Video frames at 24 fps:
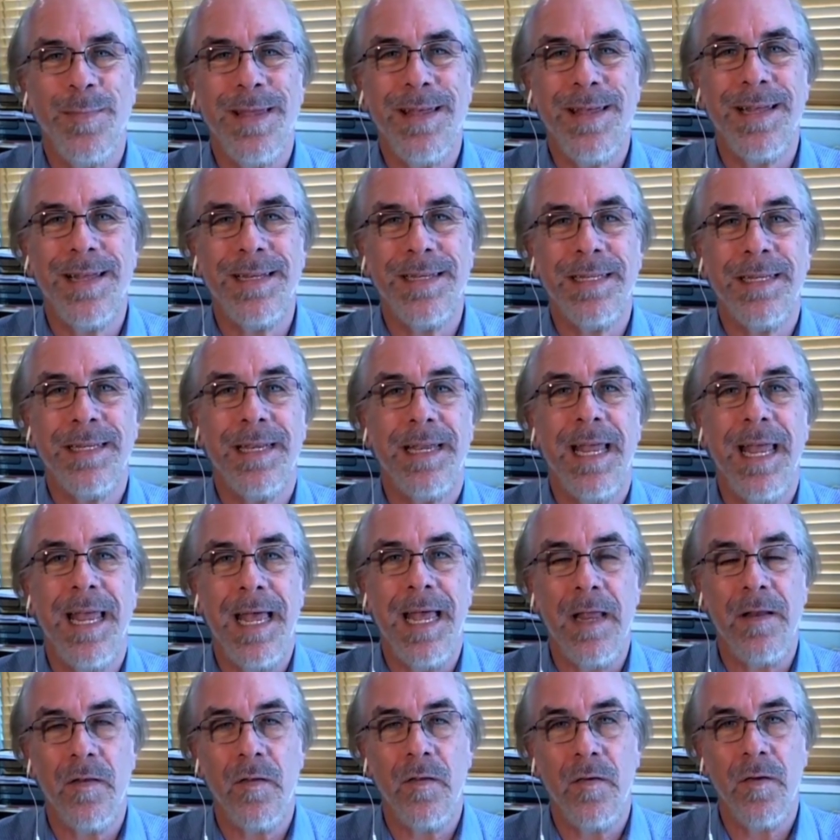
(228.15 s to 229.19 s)
in,
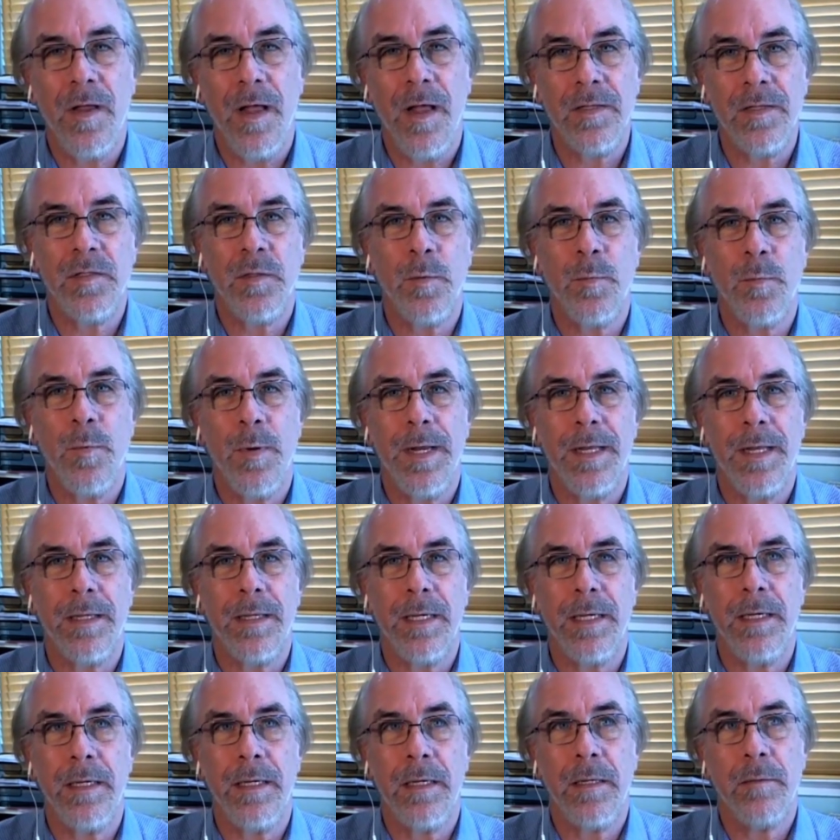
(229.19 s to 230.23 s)
and
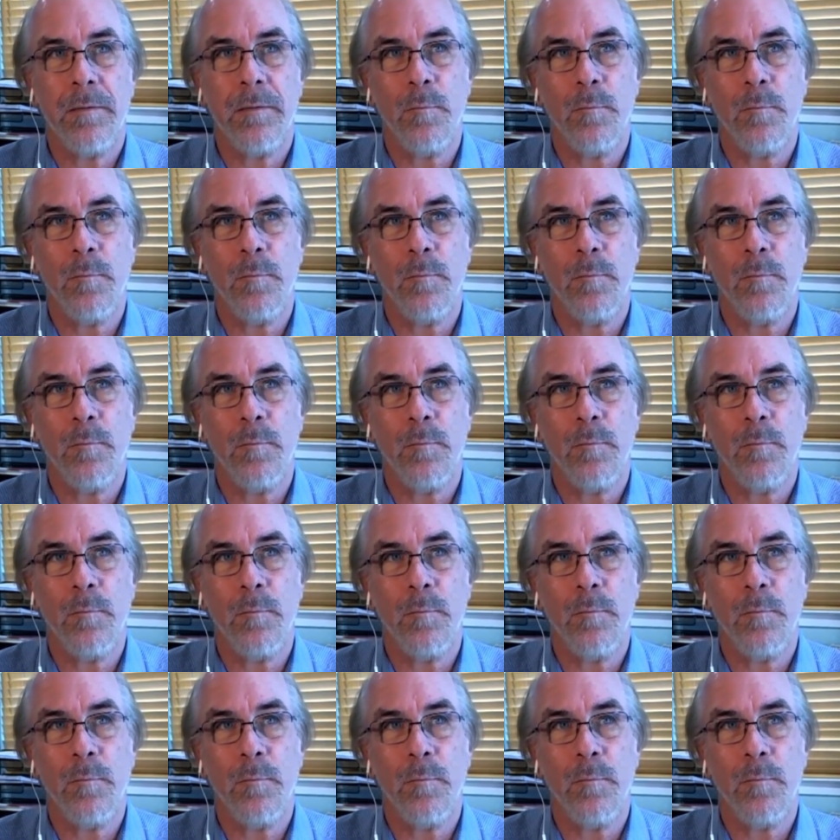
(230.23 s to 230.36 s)
consequently,